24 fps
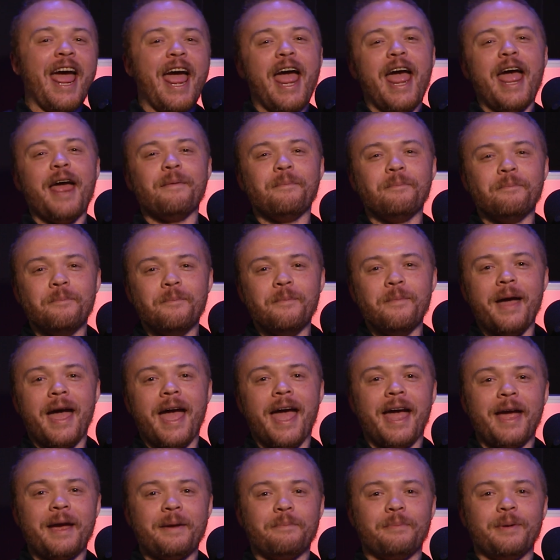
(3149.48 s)
It
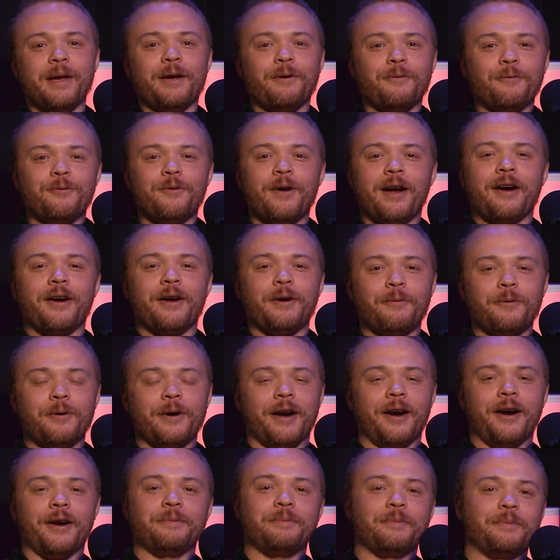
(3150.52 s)
may be very
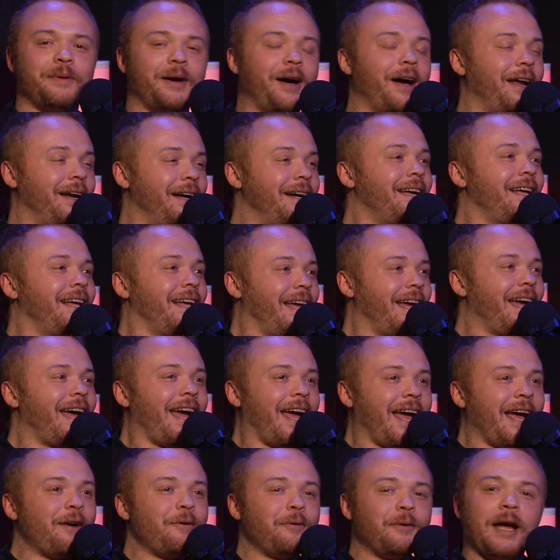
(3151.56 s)
weird, but
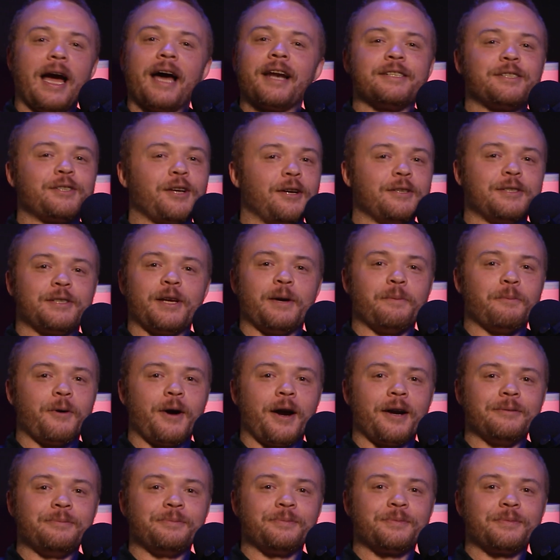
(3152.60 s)
we got to start
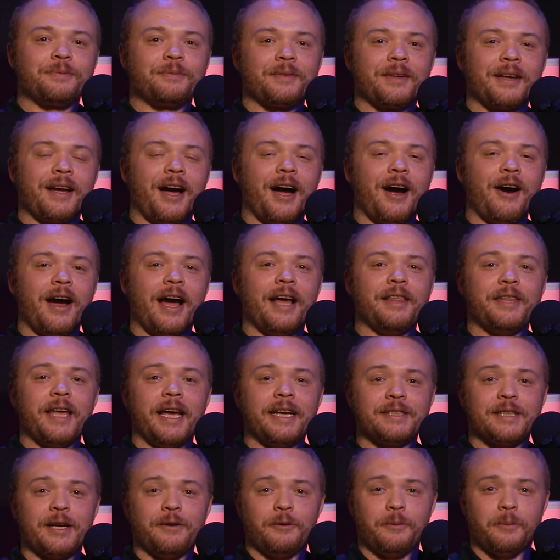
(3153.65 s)
somewhere. All right,
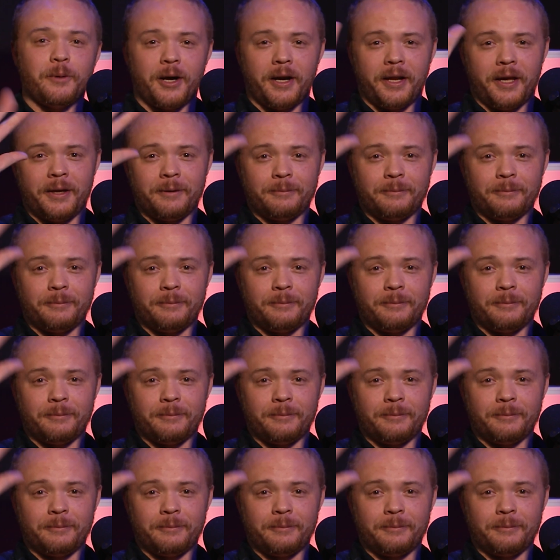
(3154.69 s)
thanks everybody.